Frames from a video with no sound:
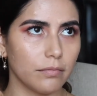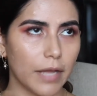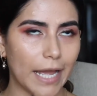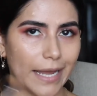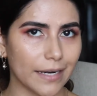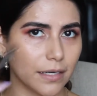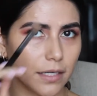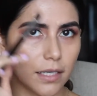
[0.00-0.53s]

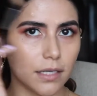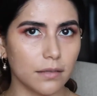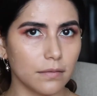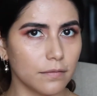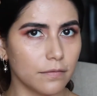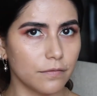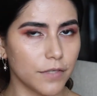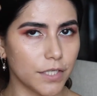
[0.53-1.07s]
acne
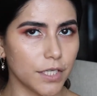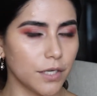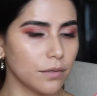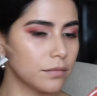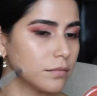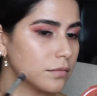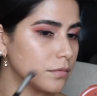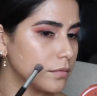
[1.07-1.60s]

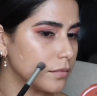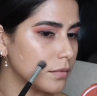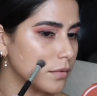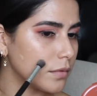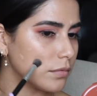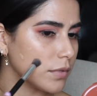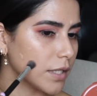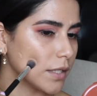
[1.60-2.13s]
videos,
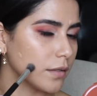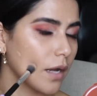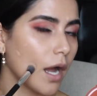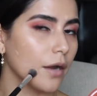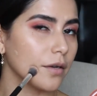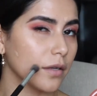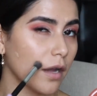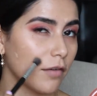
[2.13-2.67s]
like
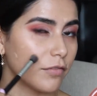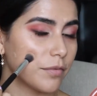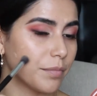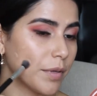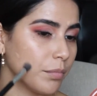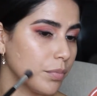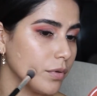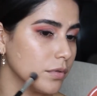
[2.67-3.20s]
how to cover
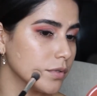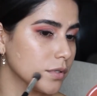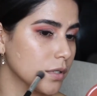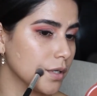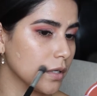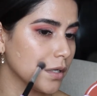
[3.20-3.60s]
pimples.